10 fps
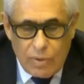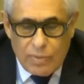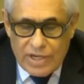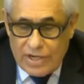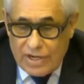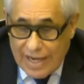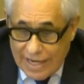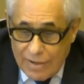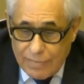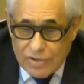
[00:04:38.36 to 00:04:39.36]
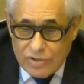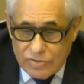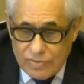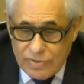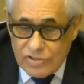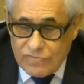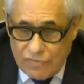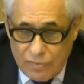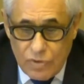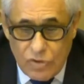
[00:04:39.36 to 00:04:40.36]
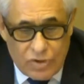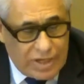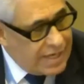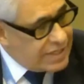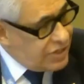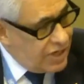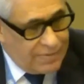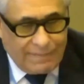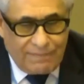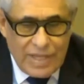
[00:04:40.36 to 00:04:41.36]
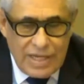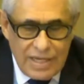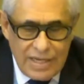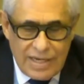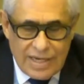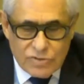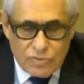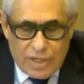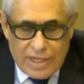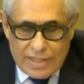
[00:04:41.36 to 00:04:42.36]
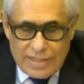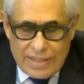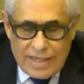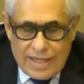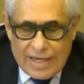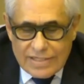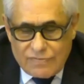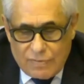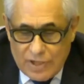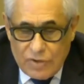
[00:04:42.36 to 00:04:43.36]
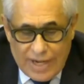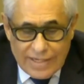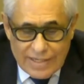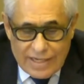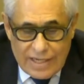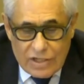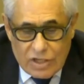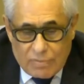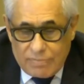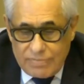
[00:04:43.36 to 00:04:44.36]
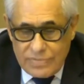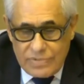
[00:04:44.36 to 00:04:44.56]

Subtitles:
We will hear high-level contributions from New York and Geneva, as well as from the United Kingdom.